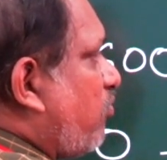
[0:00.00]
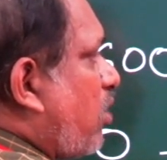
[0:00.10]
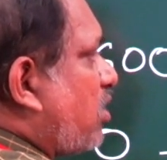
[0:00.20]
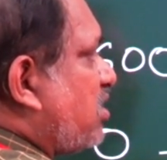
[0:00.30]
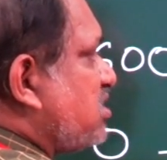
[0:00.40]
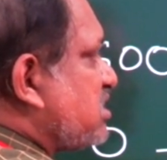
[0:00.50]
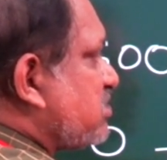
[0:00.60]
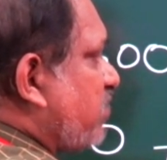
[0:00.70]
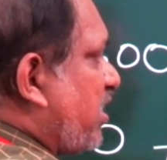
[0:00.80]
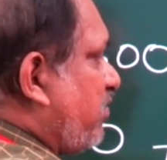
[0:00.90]

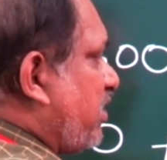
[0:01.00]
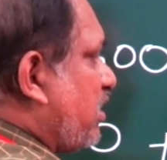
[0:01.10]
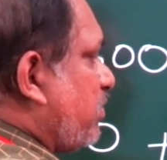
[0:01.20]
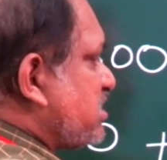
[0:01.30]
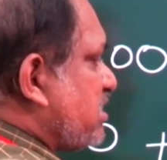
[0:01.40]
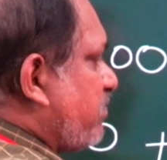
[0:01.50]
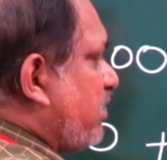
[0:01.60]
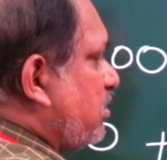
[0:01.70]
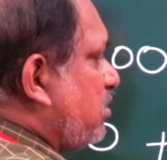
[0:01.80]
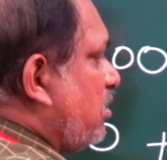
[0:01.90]
46 when divided by
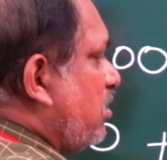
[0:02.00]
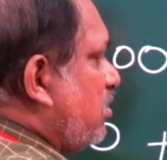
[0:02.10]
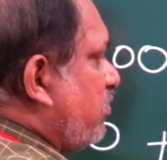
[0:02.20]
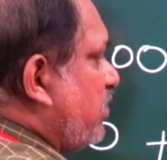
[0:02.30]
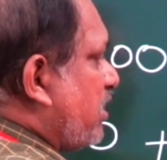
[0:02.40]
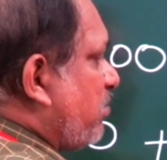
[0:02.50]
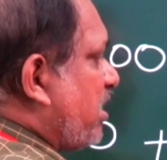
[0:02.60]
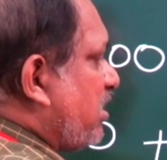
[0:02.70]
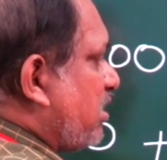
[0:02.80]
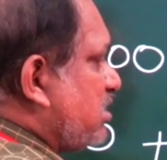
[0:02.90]
7, the
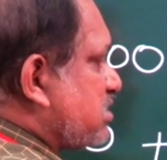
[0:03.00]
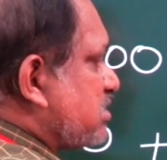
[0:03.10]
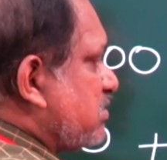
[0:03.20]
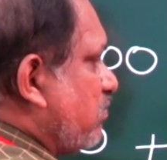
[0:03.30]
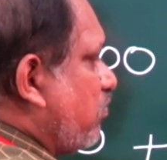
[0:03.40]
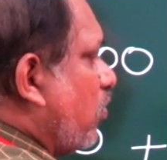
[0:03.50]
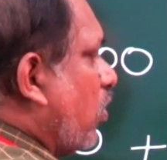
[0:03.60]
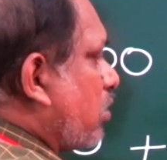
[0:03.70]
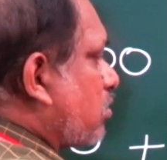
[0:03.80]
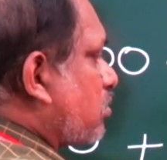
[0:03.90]
remainder is 4.